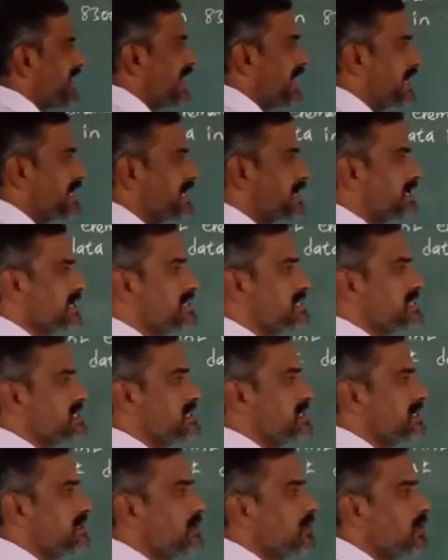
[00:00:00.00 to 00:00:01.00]

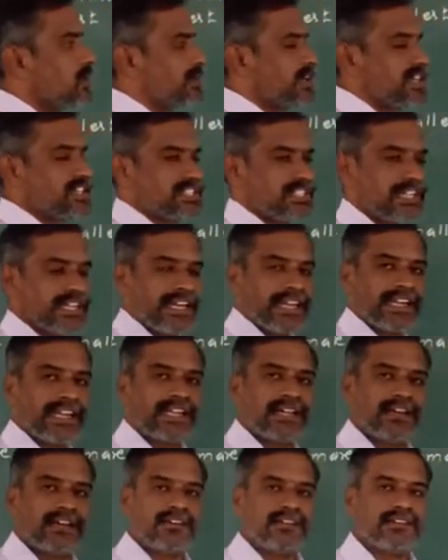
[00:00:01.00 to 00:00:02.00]
address location
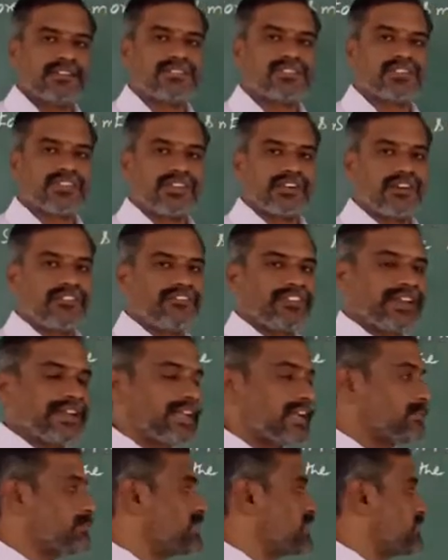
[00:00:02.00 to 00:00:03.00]
data 05
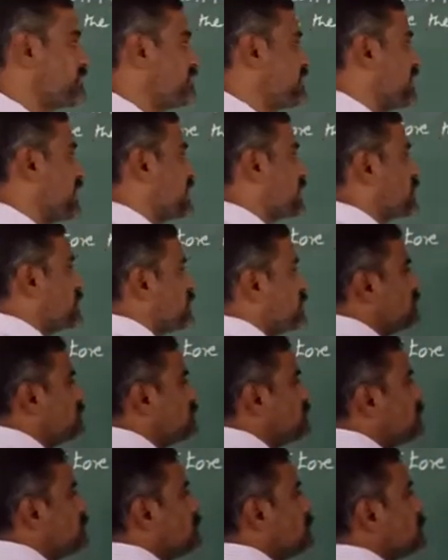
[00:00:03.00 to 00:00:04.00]
number of
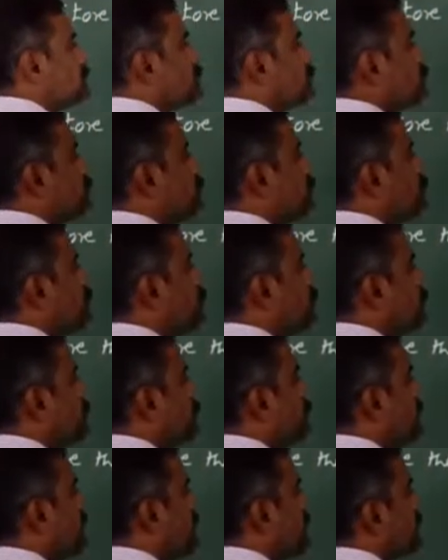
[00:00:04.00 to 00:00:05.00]
data to move
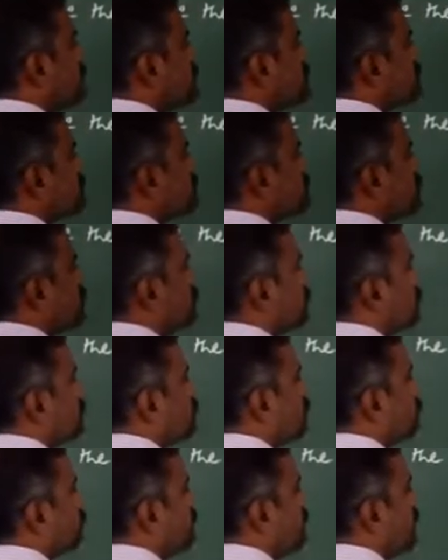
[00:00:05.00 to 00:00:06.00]
B register.
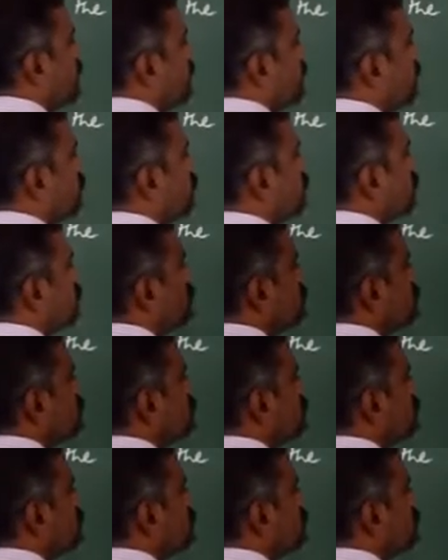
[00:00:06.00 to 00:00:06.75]
Now B equal to